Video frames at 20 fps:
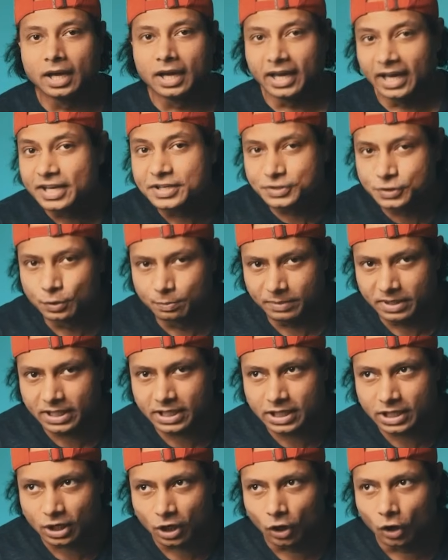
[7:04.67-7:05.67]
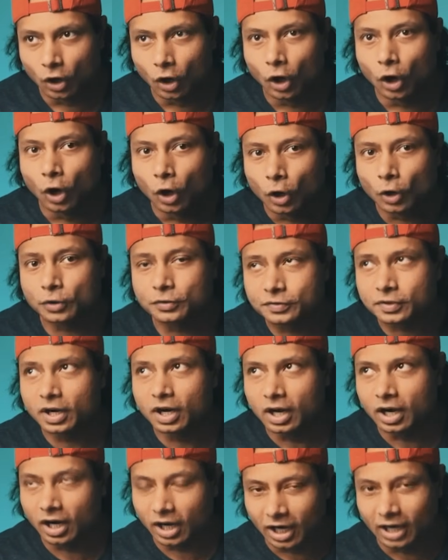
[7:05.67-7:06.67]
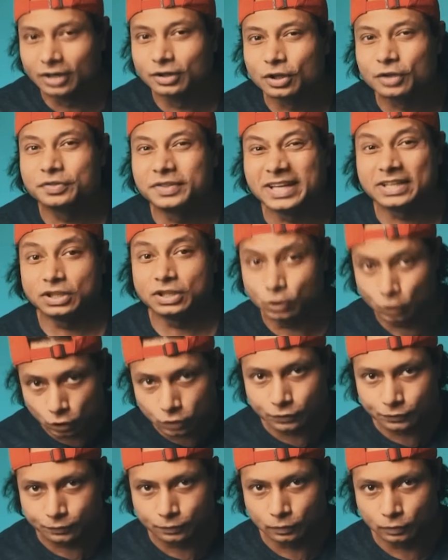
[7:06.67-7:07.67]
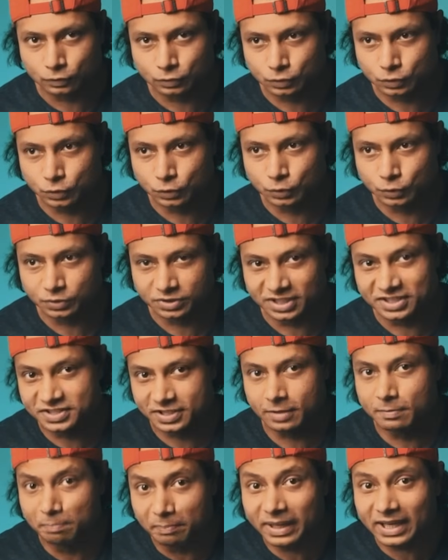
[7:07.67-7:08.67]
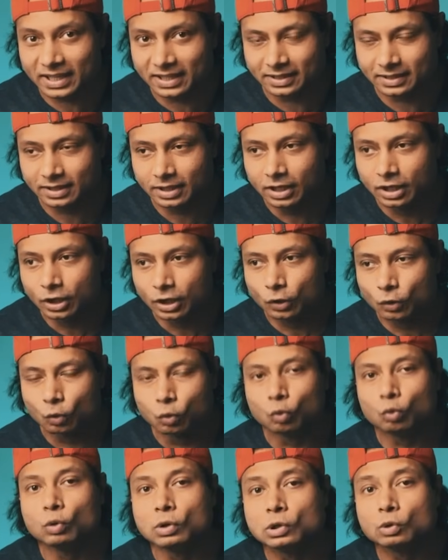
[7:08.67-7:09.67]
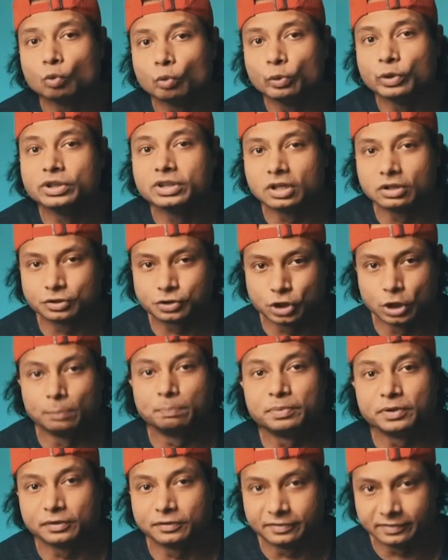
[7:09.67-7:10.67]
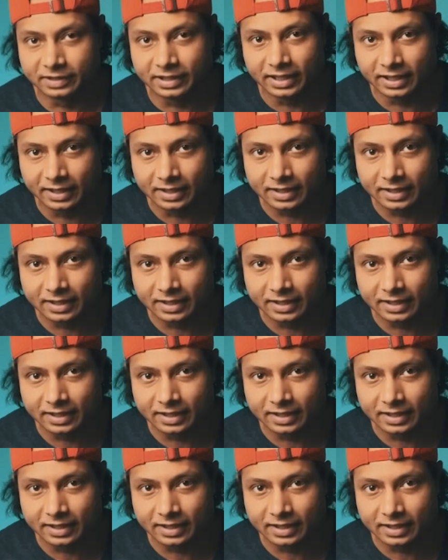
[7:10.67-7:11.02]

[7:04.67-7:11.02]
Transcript: And to me, odds are not that useful to determine who will win the Champions League.